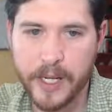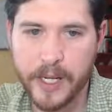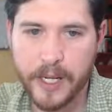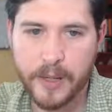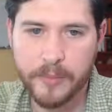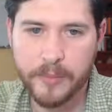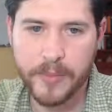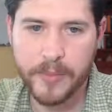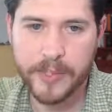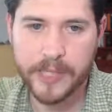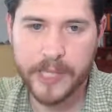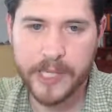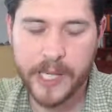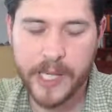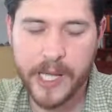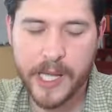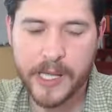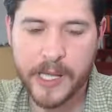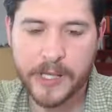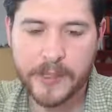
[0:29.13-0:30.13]
But
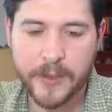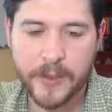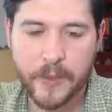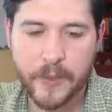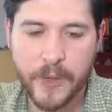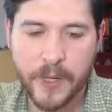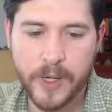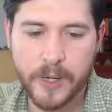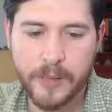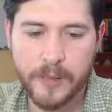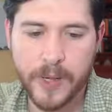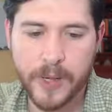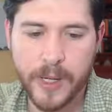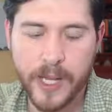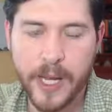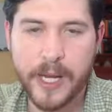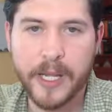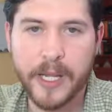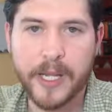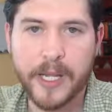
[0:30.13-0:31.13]
I'd like to welcome
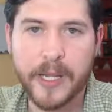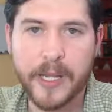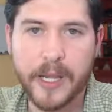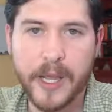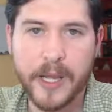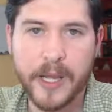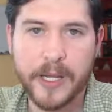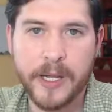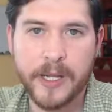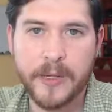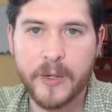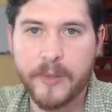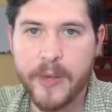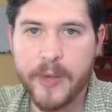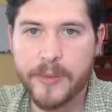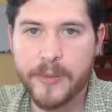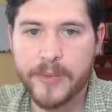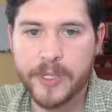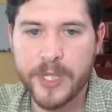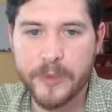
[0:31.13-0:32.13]
any new
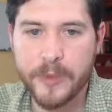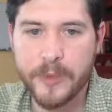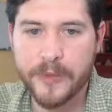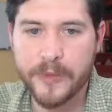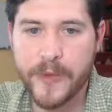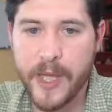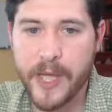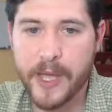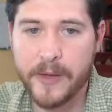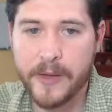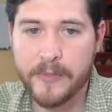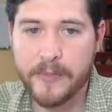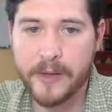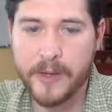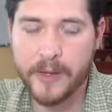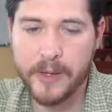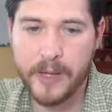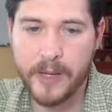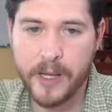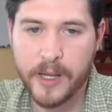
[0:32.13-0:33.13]
members that we have
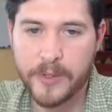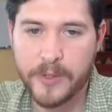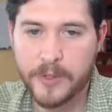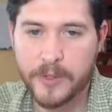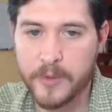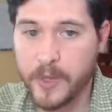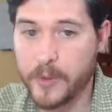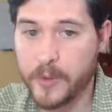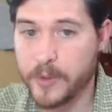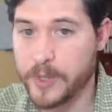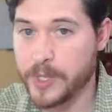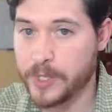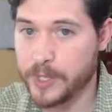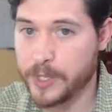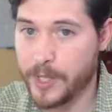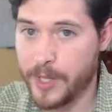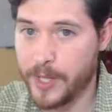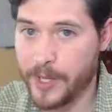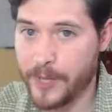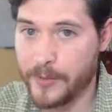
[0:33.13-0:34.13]
this week, which is
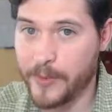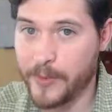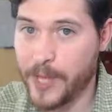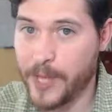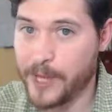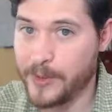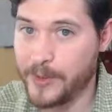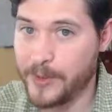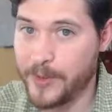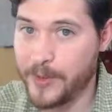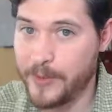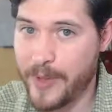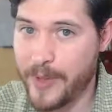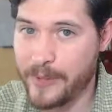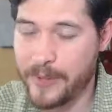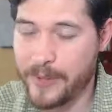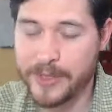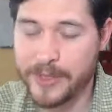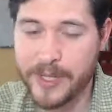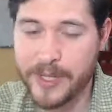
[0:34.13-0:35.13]
we got 2 new
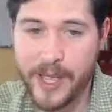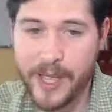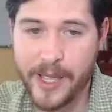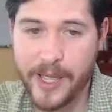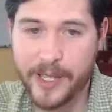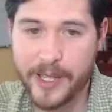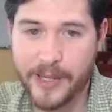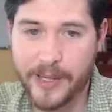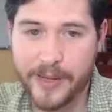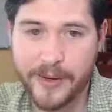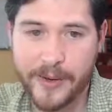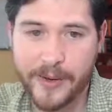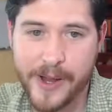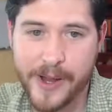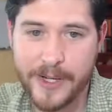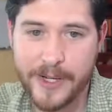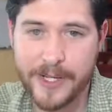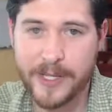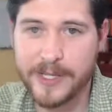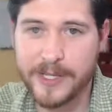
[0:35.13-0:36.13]
members. Hey,
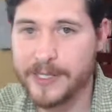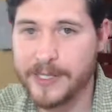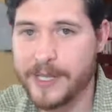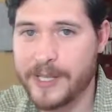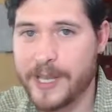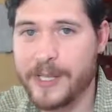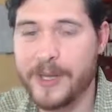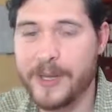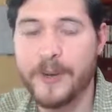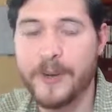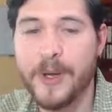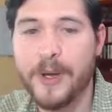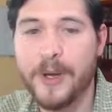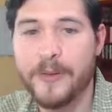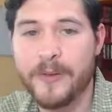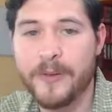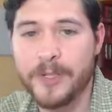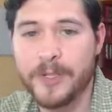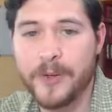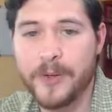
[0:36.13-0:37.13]
congratulations. Thank you
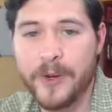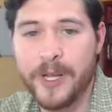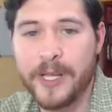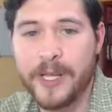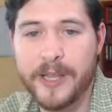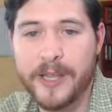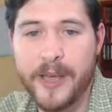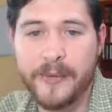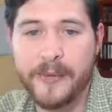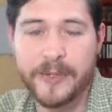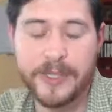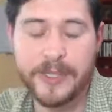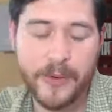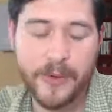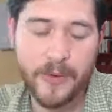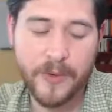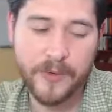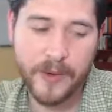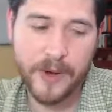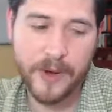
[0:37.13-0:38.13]
for joining. And that was
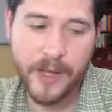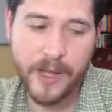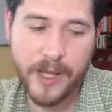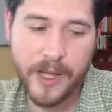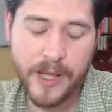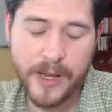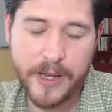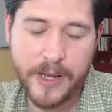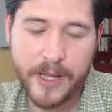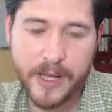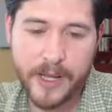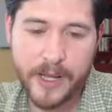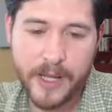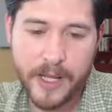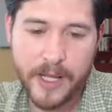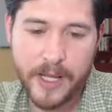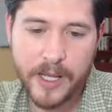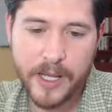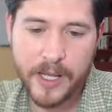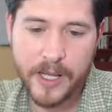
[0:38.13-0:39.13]
over on
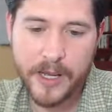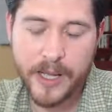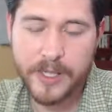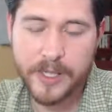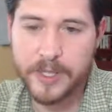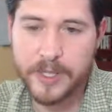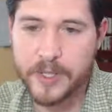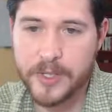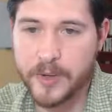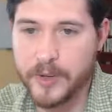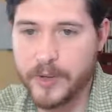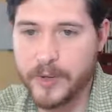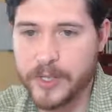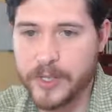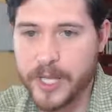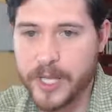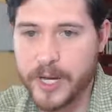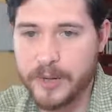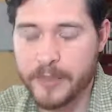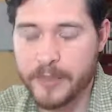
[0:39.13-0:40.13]
not just our
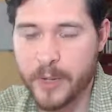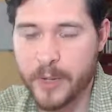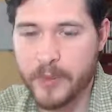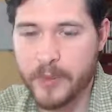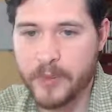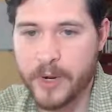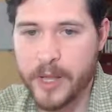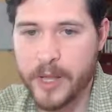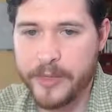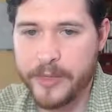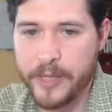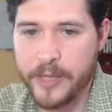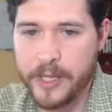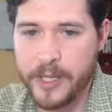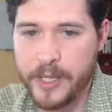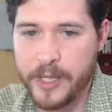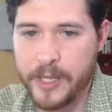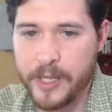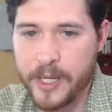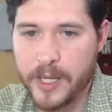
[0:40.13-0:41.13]
newsletter, but over on
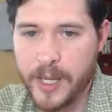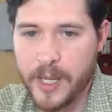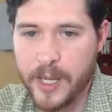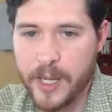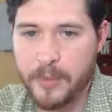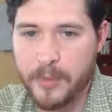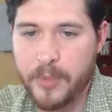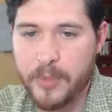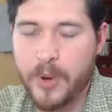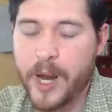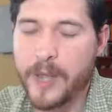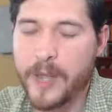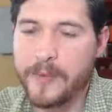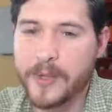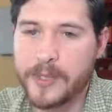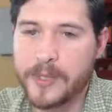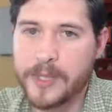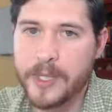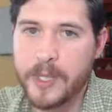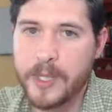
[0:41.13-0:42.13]
the
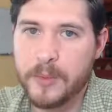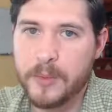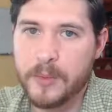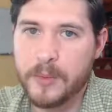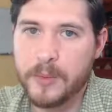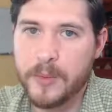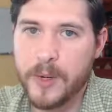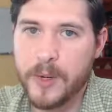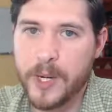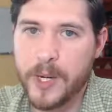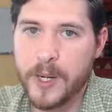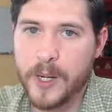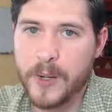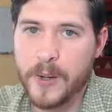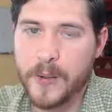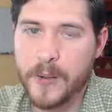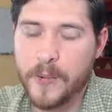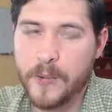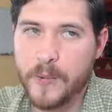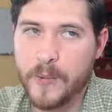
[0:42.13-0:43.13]
private
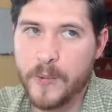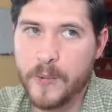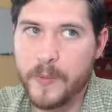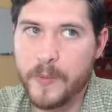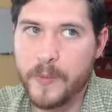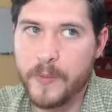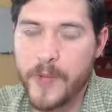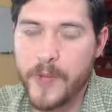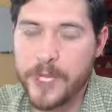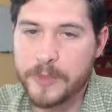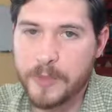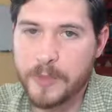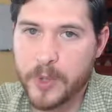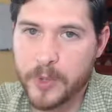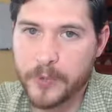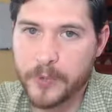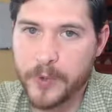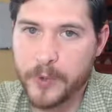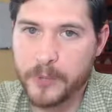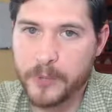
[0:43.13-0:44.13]
Facebook
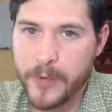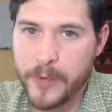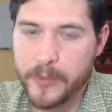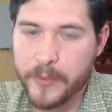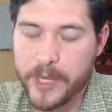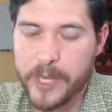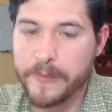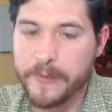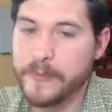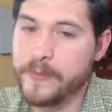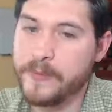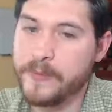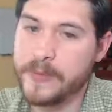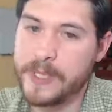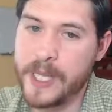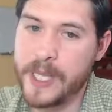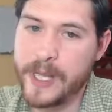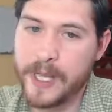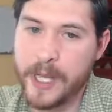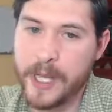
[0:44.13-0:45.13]
group that we have
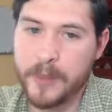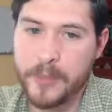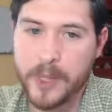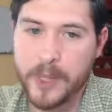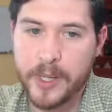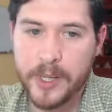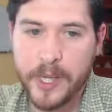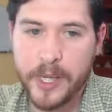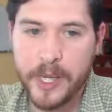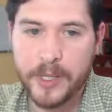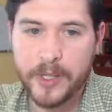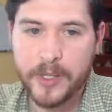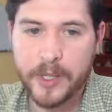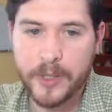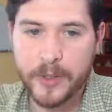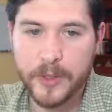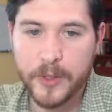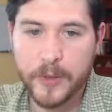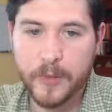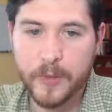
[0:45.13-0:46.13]
set up. And you
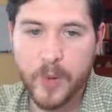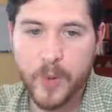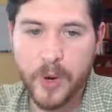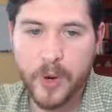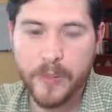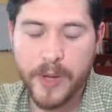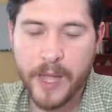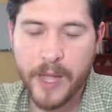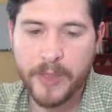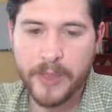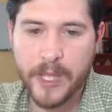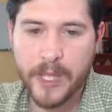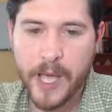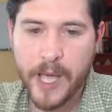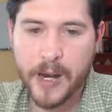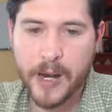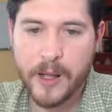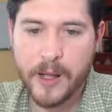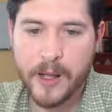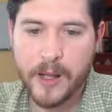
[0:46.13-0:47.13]
can learn more about
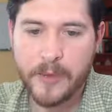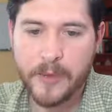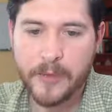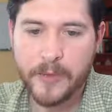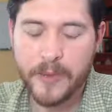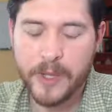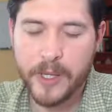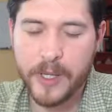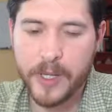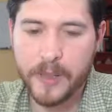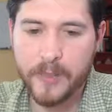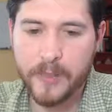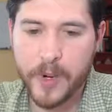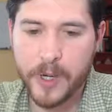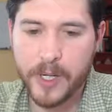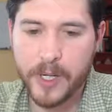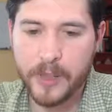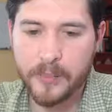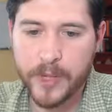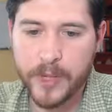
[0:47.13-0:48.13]
that on the
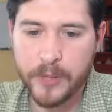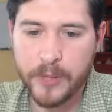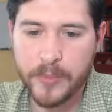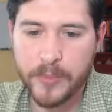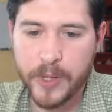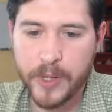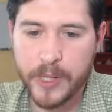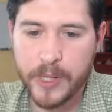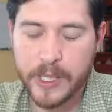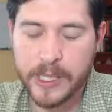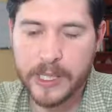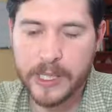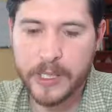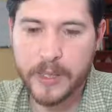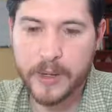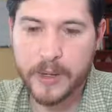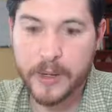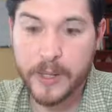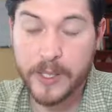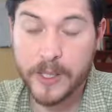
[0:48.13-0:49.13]
Marketing Playbook
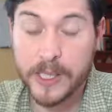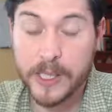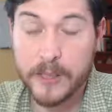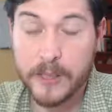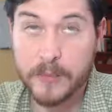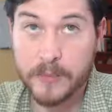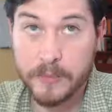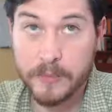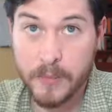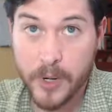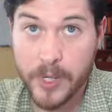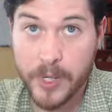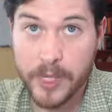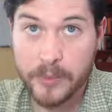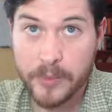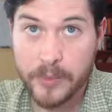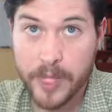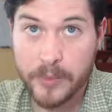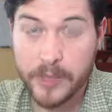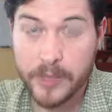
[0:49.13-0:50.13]
or
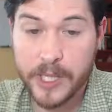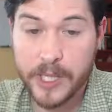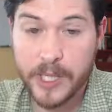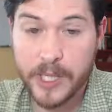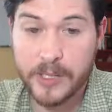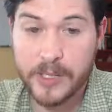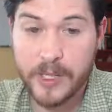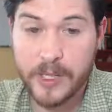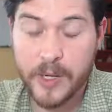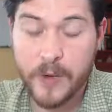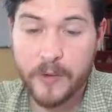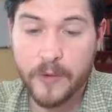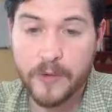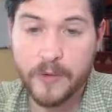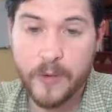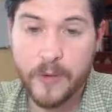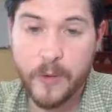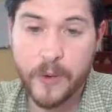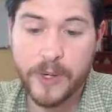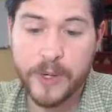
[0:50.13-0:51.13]

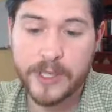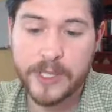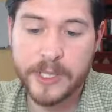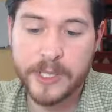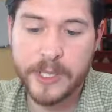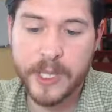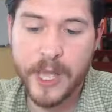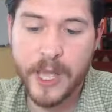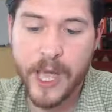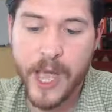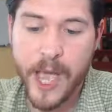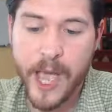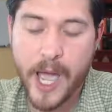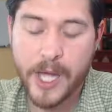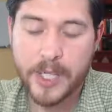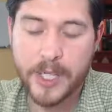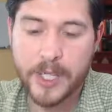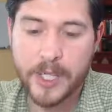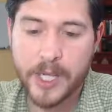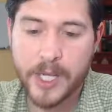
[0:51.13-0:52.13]

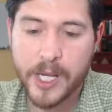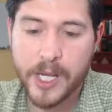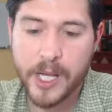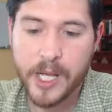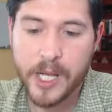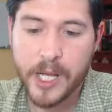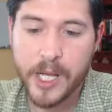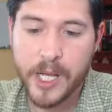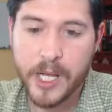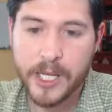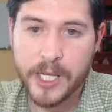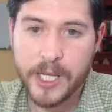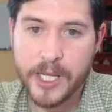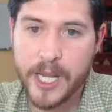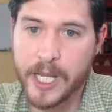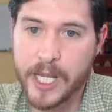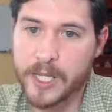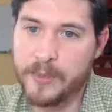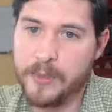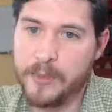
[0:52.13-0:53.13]

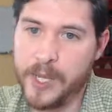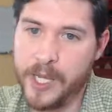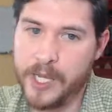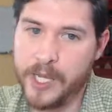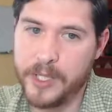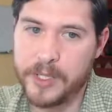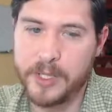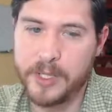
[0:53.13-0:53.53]
marketingplaybook.co/connect page.